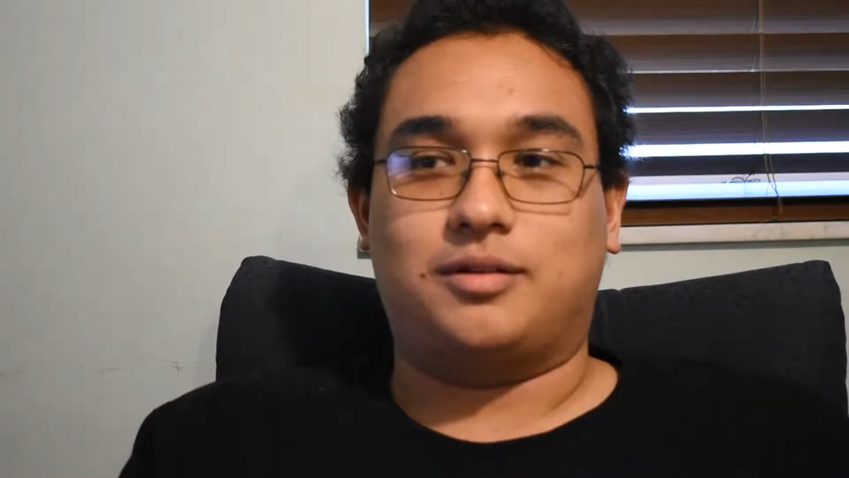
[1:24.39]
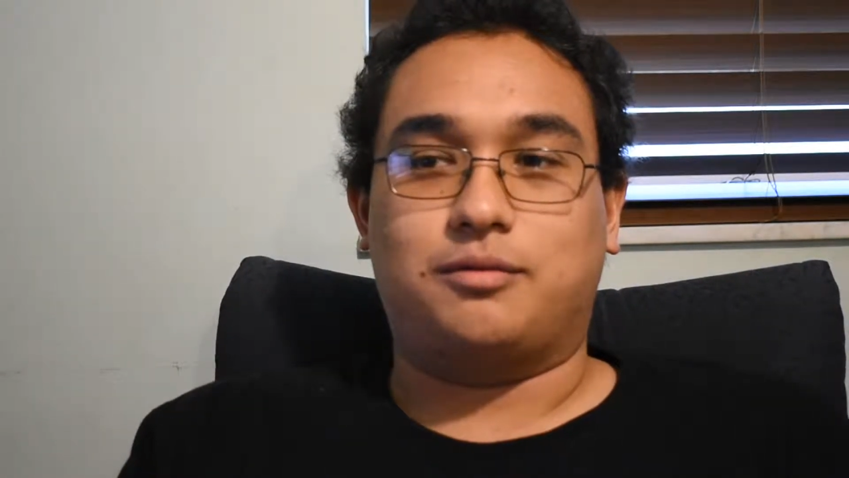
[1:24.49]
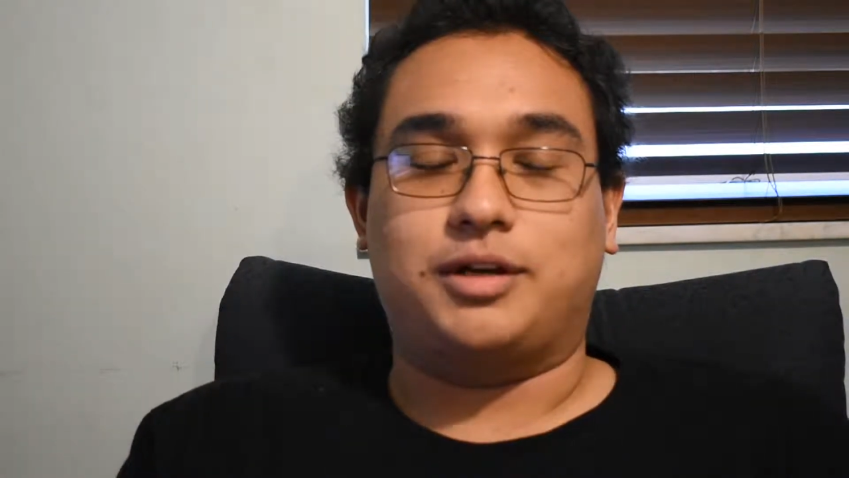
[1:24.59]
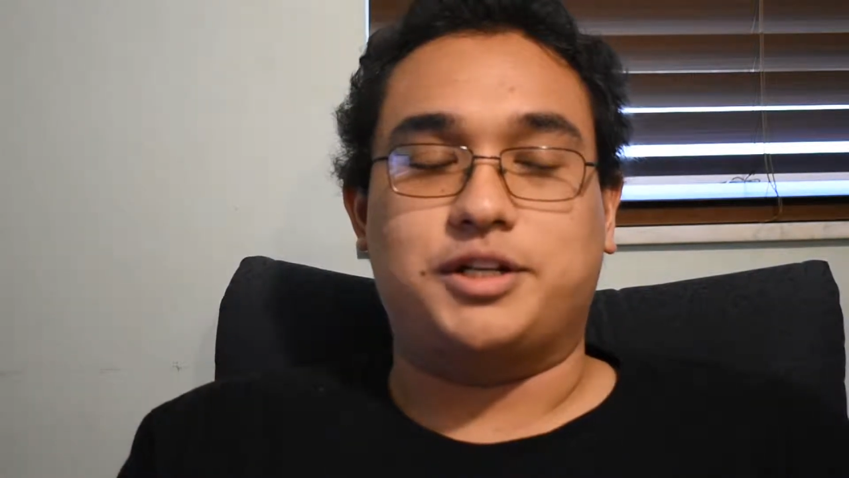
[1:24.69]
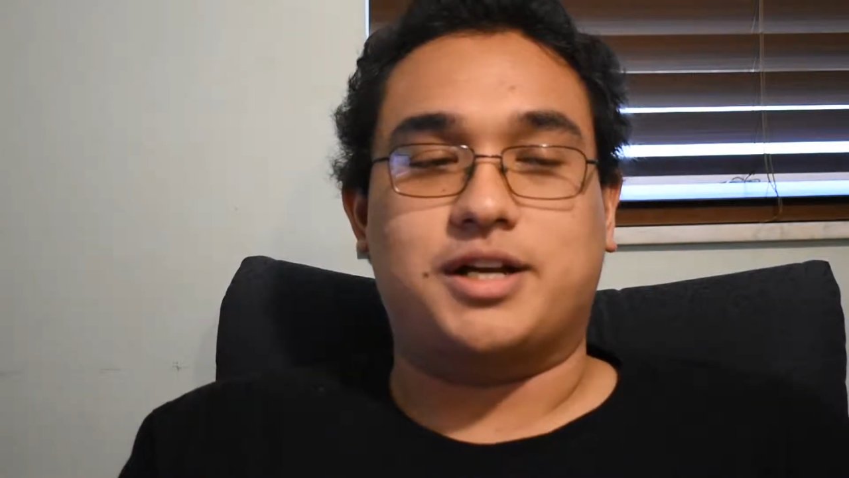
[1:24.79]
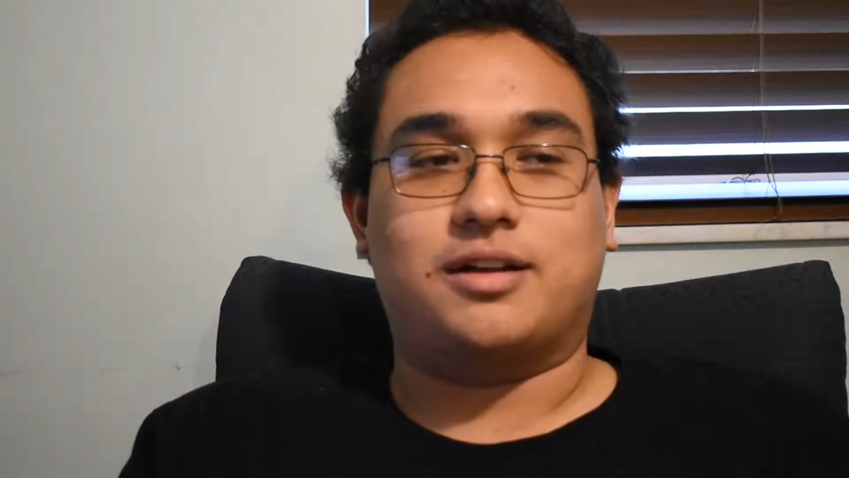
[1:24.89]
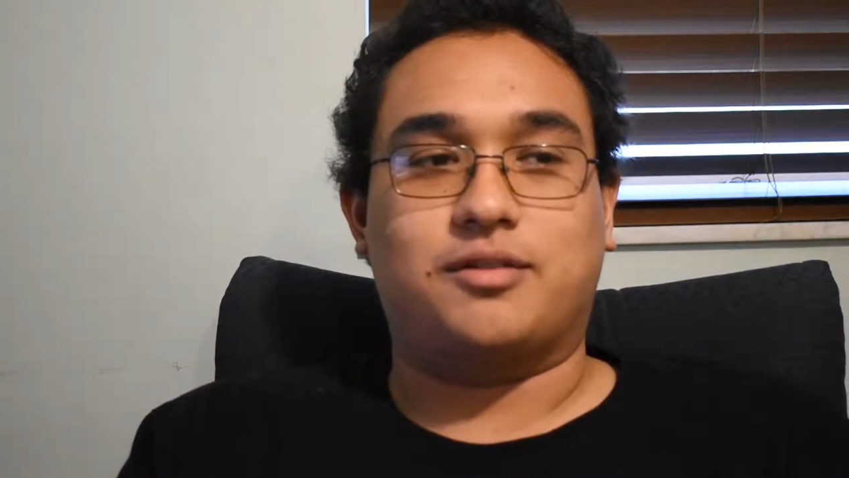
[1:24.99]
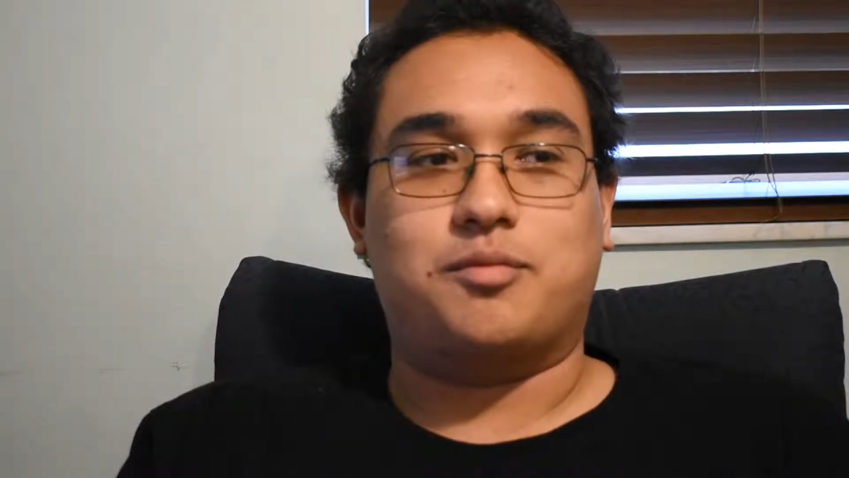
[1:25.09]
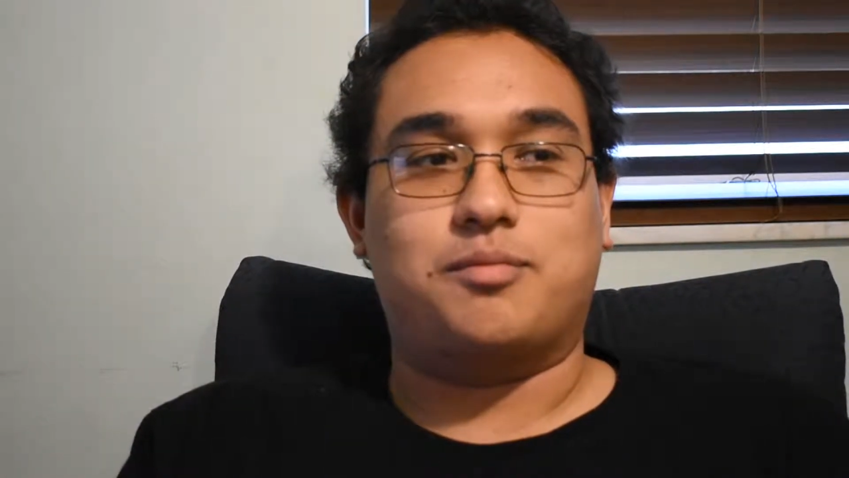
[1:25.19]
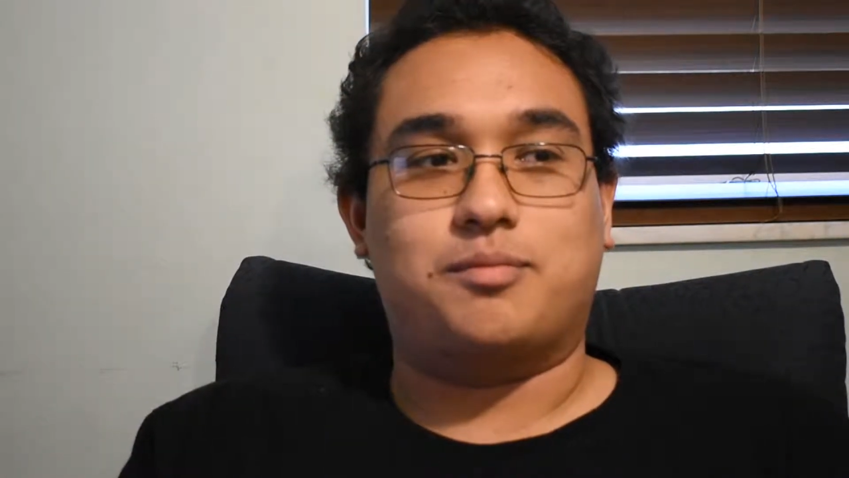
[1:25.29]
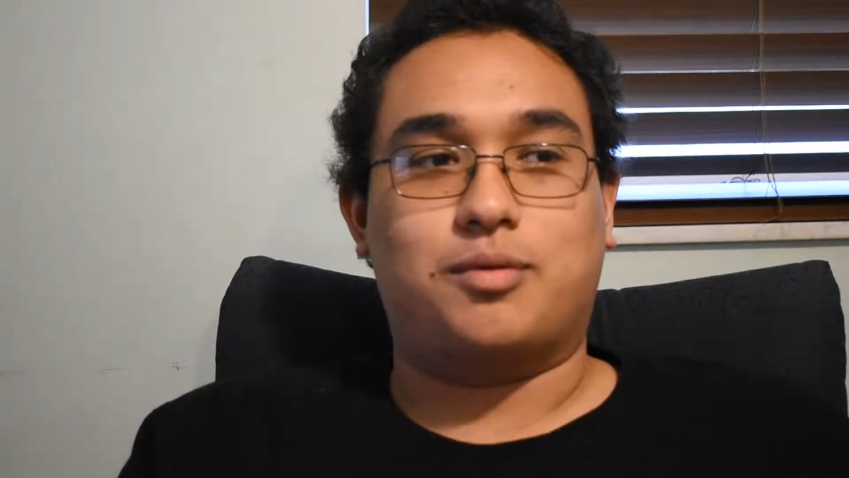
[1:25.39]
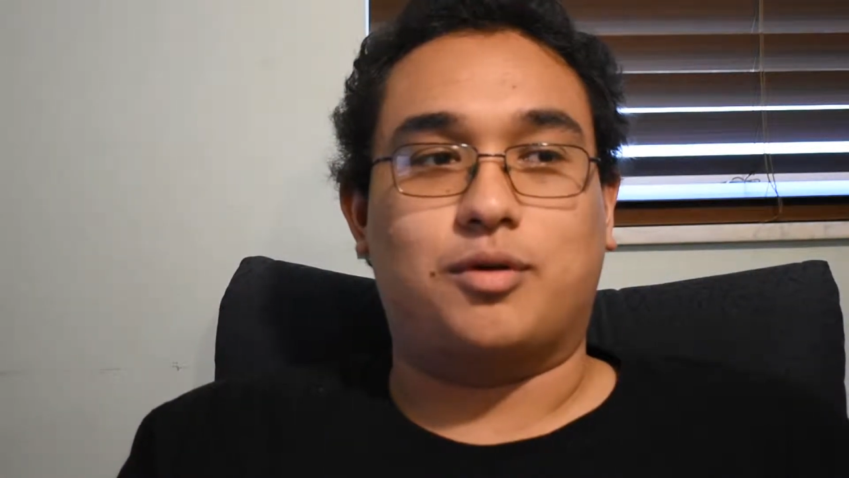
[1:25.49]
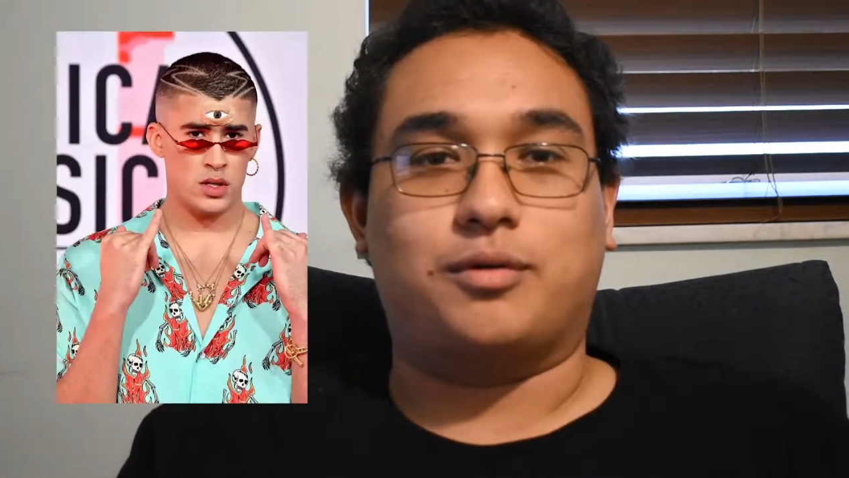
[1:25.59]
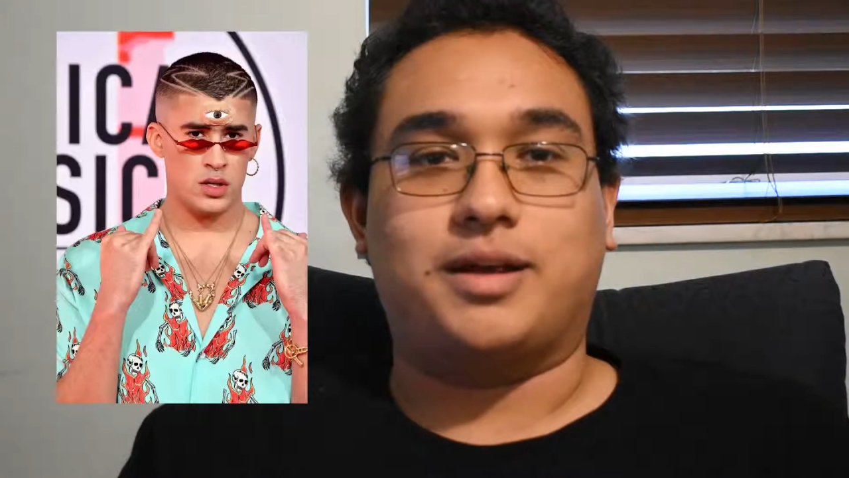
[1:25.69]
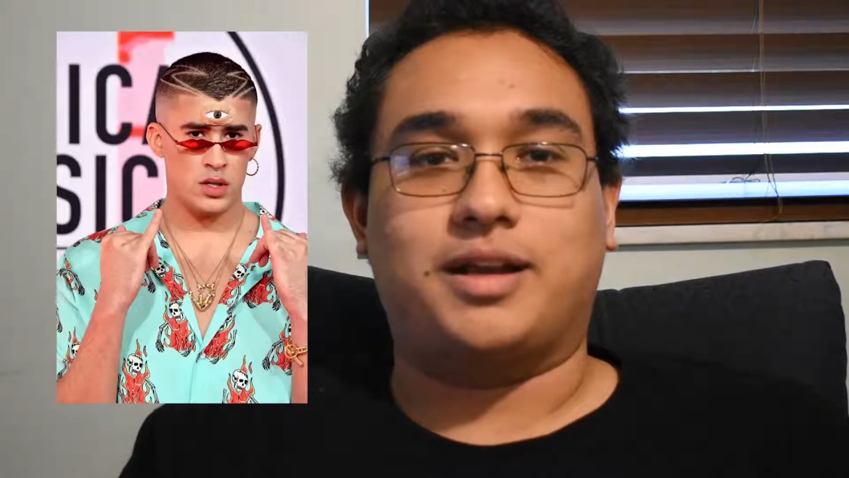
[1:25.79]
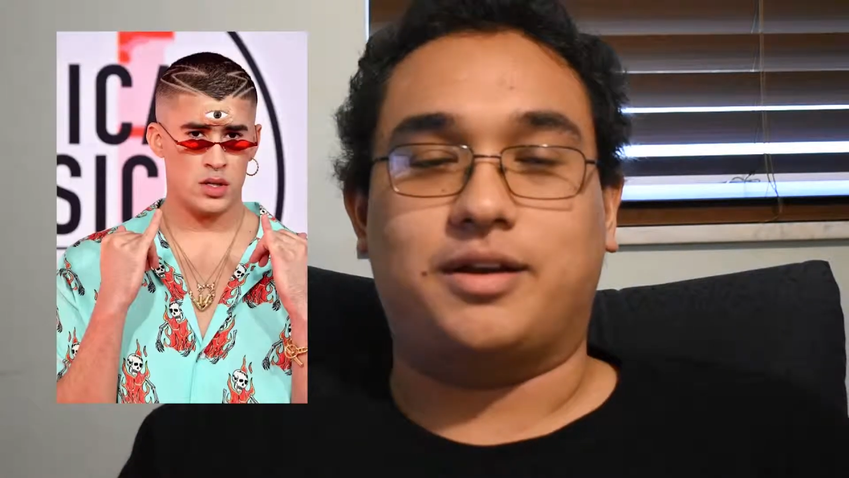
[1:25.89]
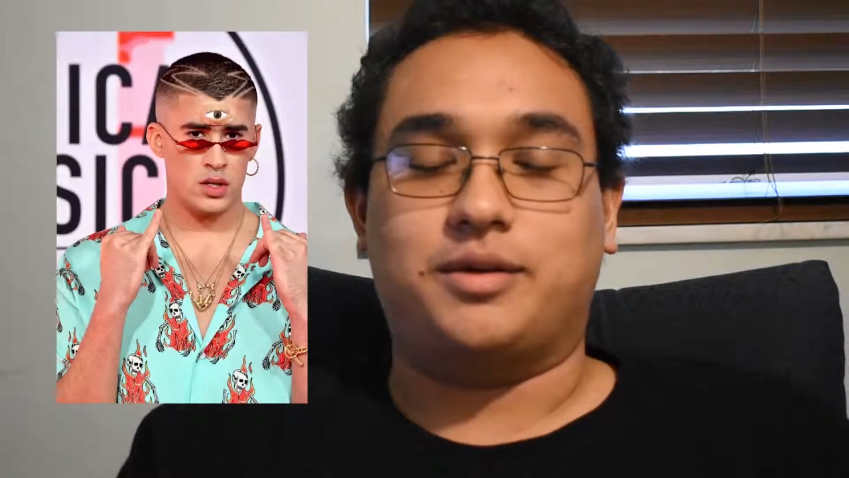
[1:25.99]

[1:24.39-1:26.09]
reject of Puerto Rican